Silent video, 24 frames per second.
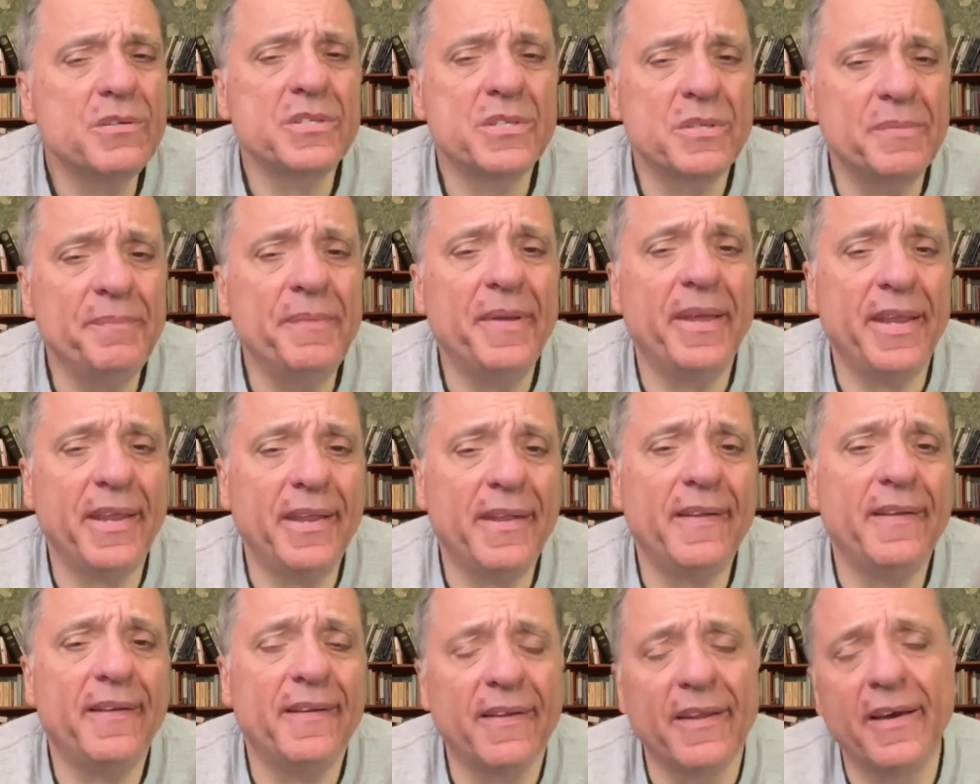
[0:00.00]
to
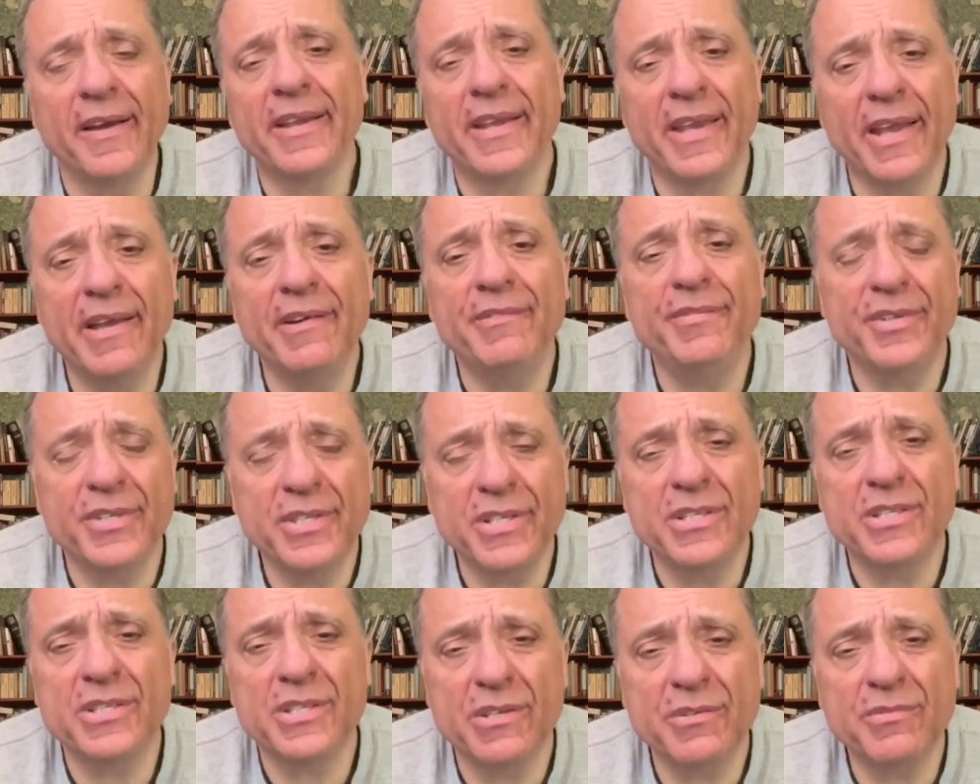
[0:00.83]
me like
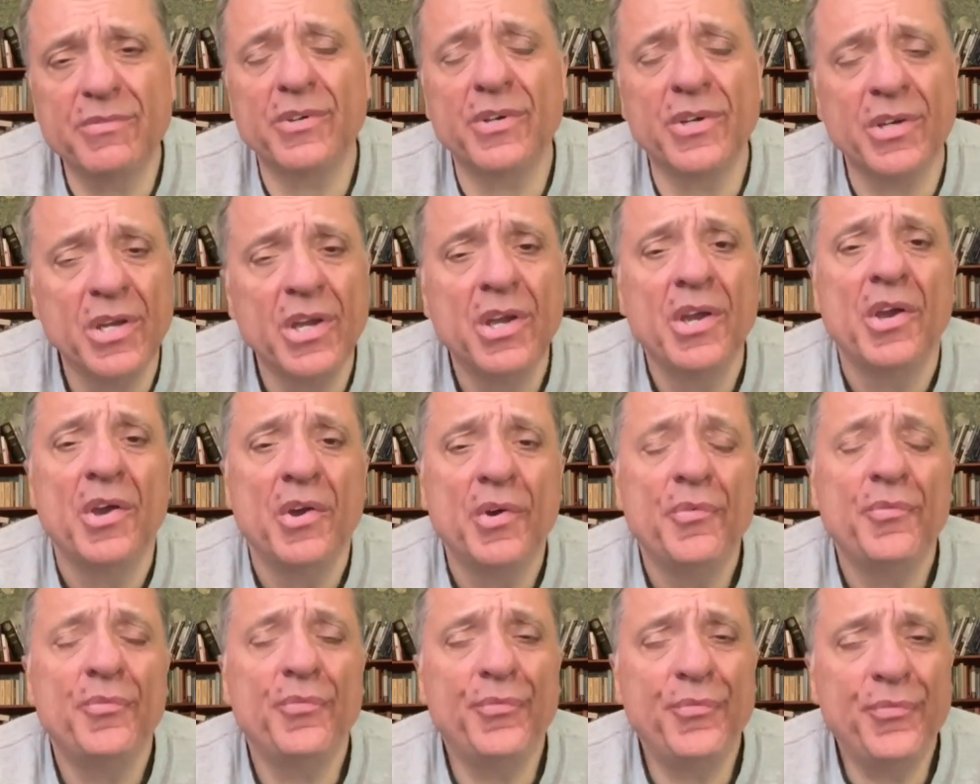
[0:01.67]
evidence of a
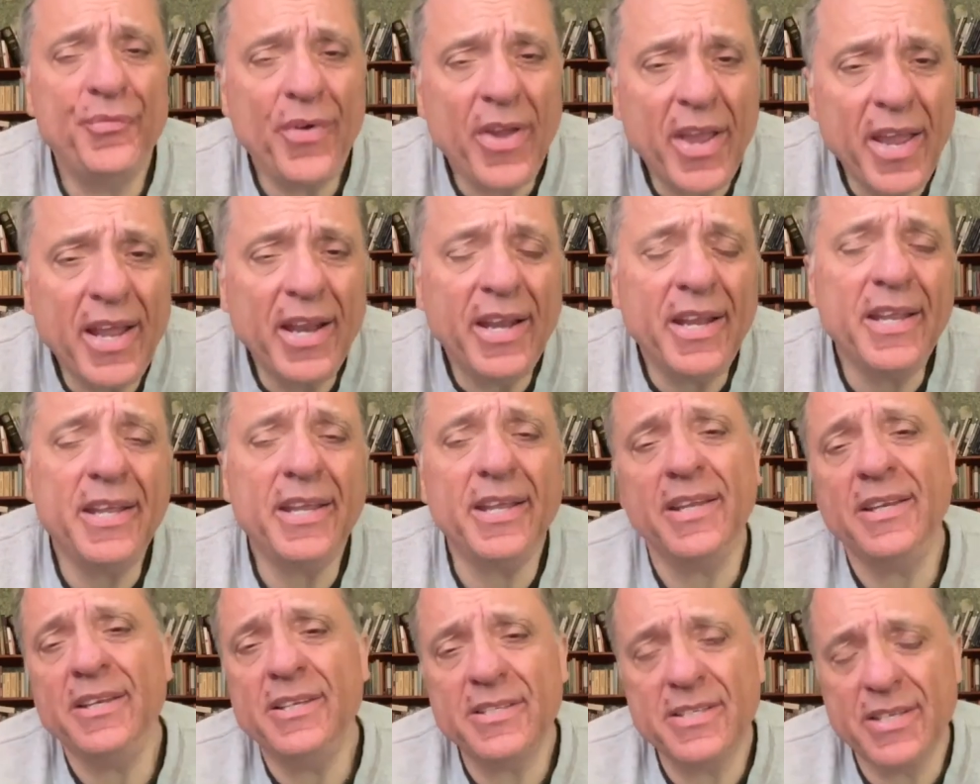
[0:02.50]
fairly
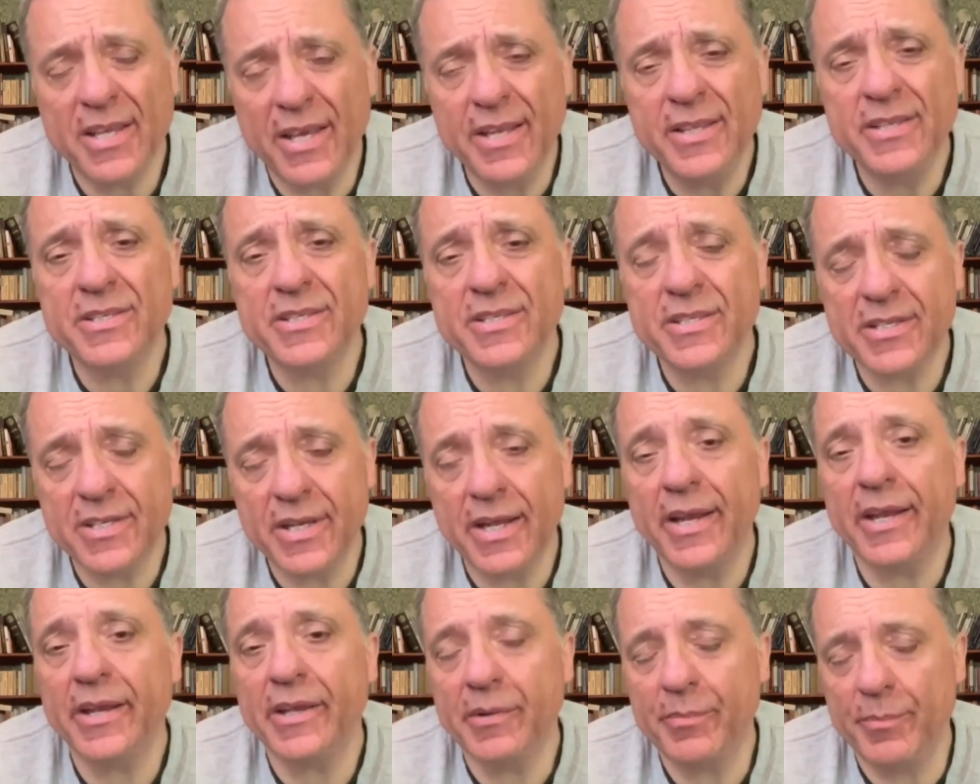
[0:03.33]
intense
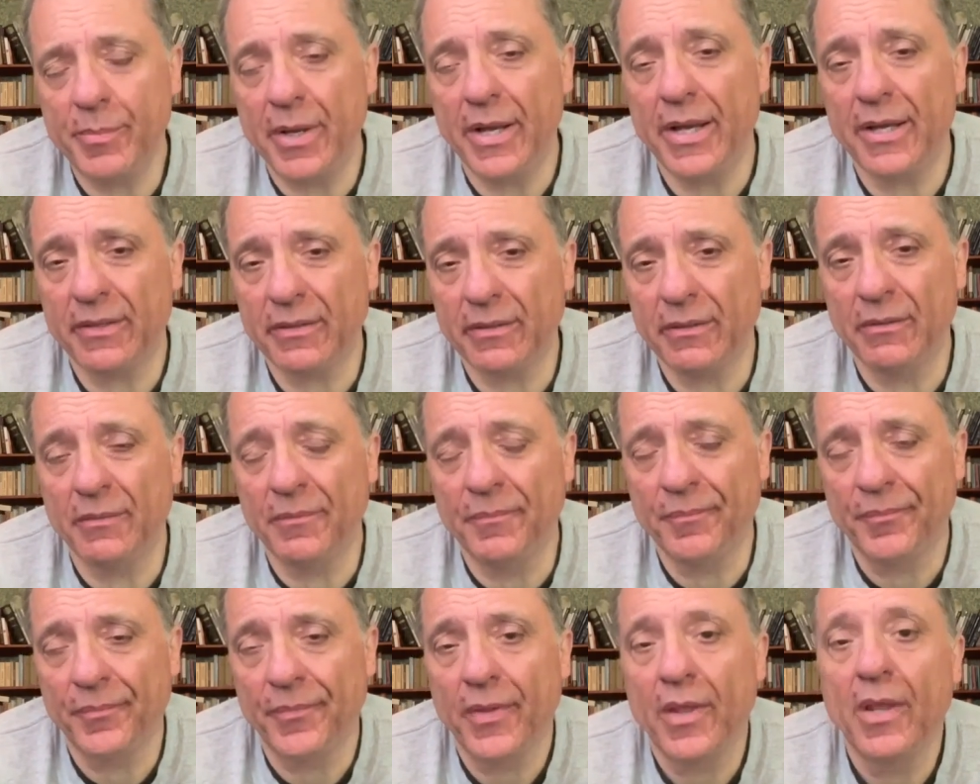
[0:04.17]
tank battle.
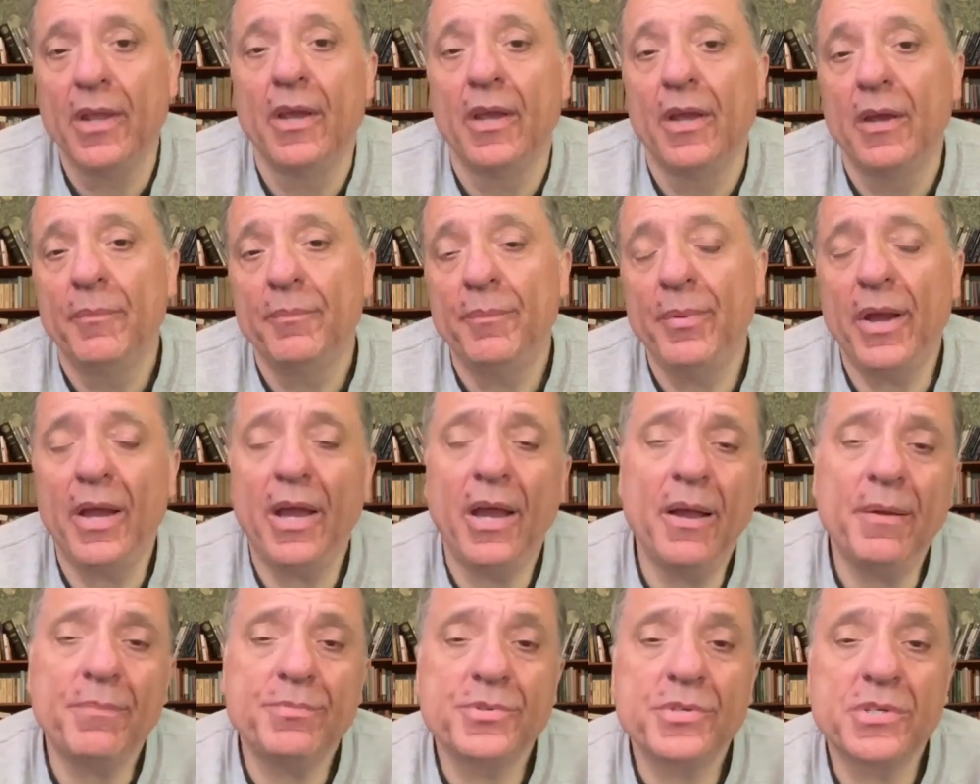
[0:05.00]

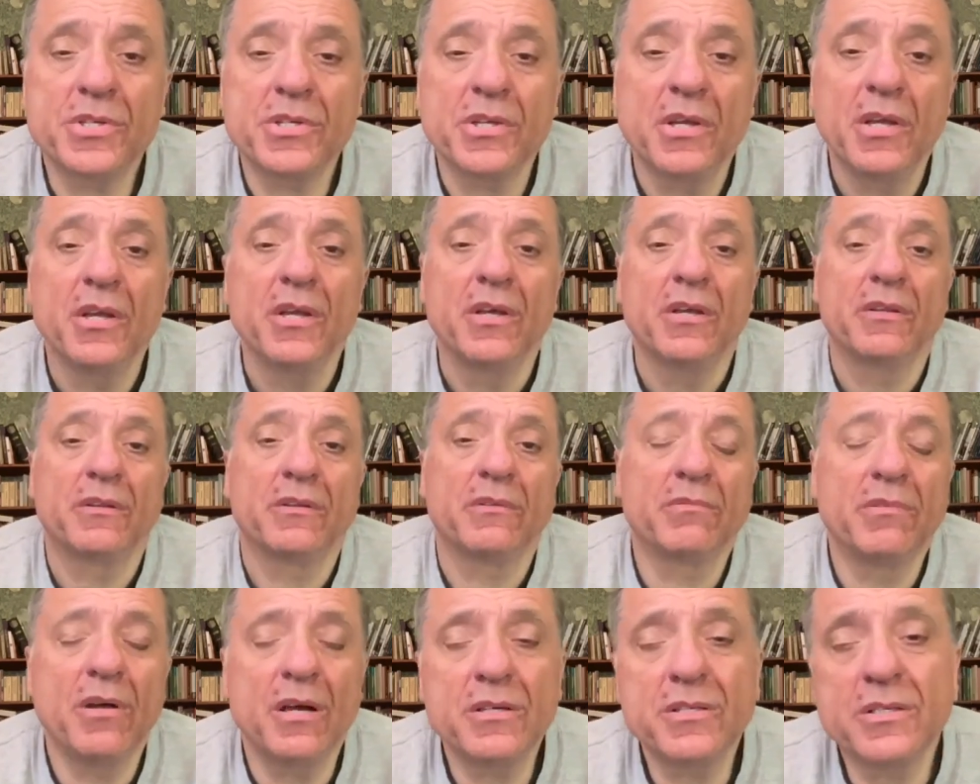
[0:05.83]
Perhaps the
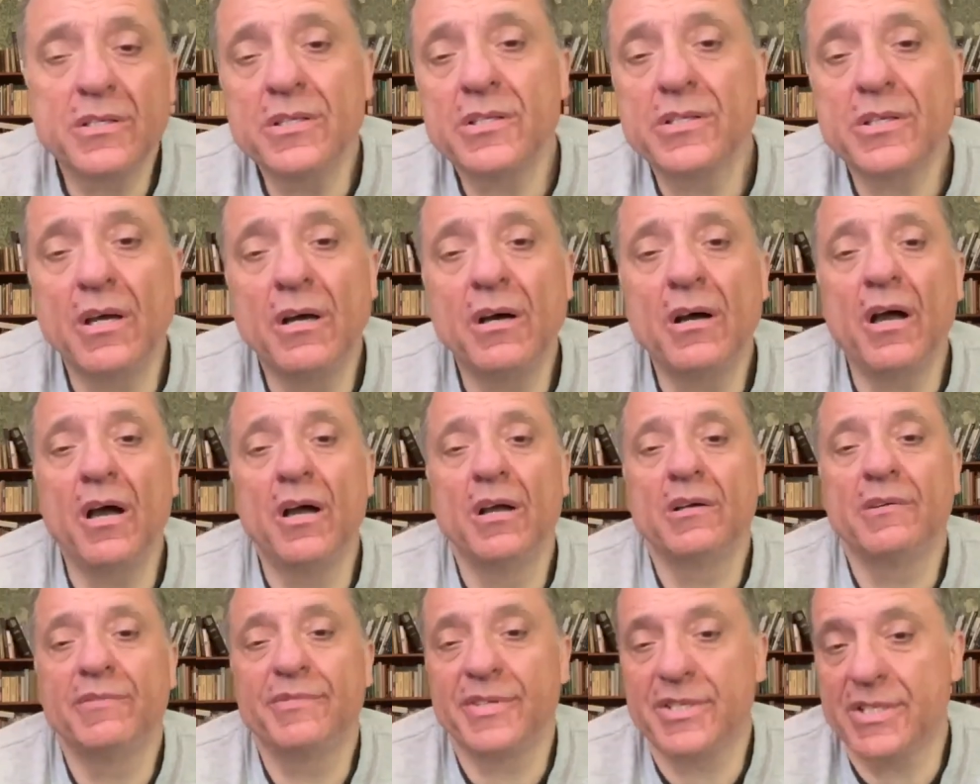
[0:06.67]
Russians are
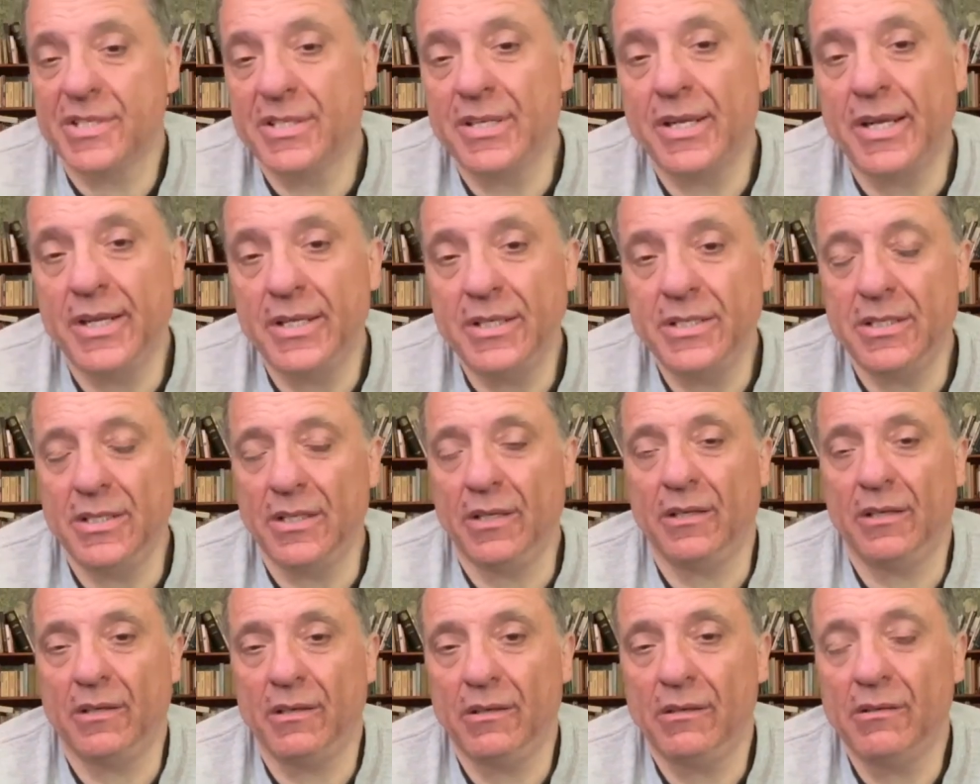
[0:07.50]

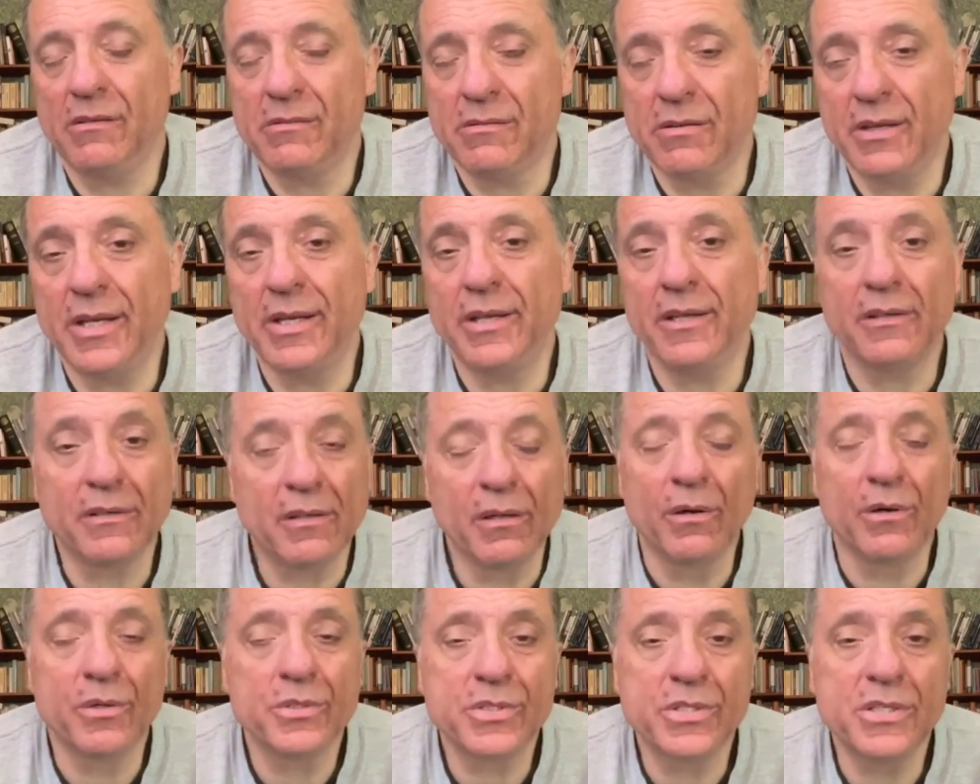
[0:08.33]
overstating Ukrainian
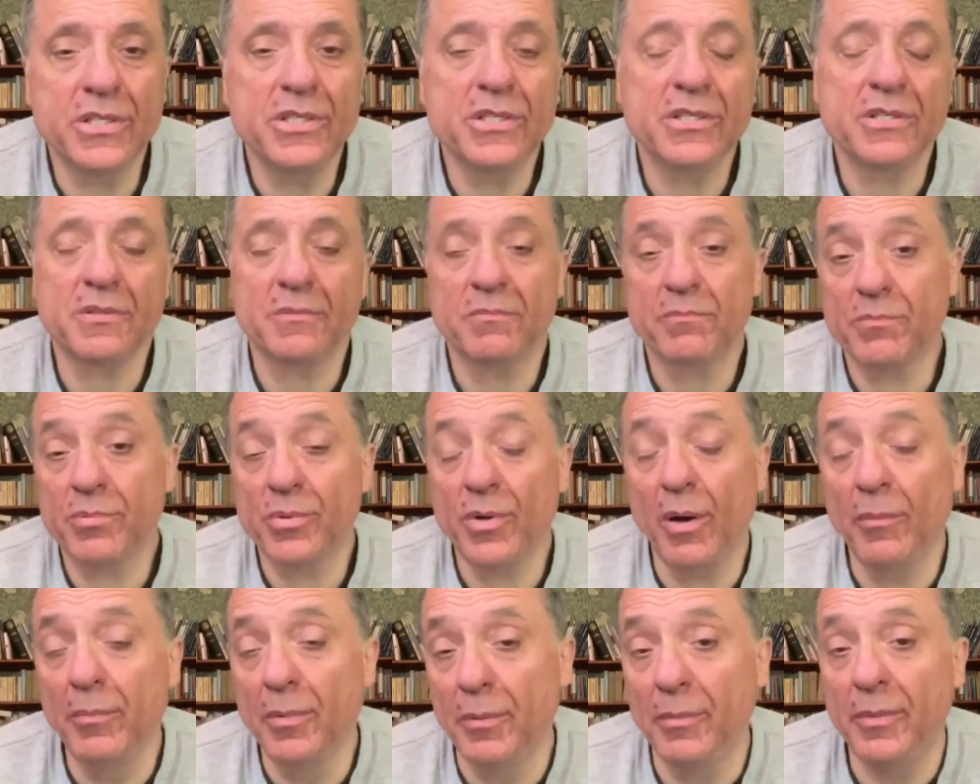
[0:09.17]
losses.
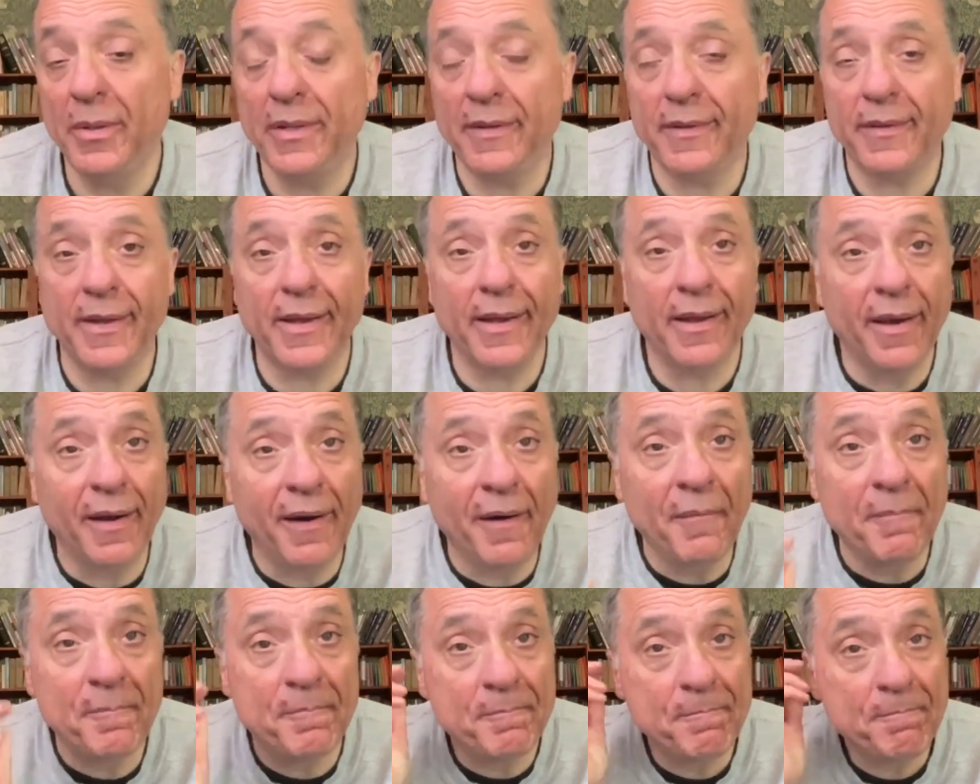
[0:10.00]
Probably they
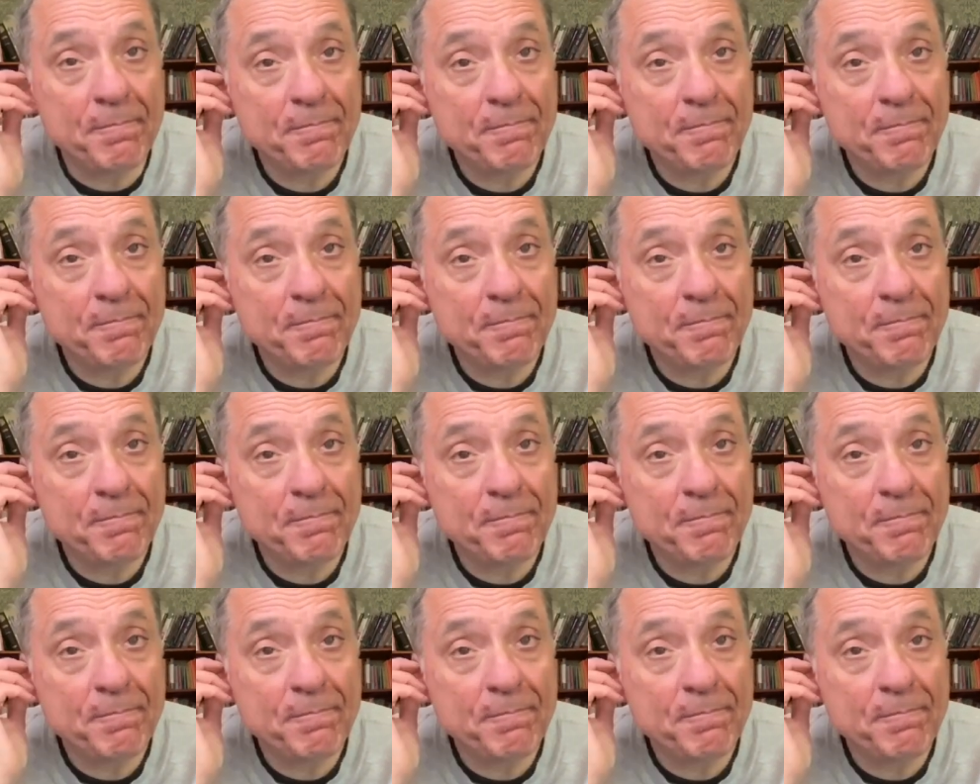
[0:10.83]
are.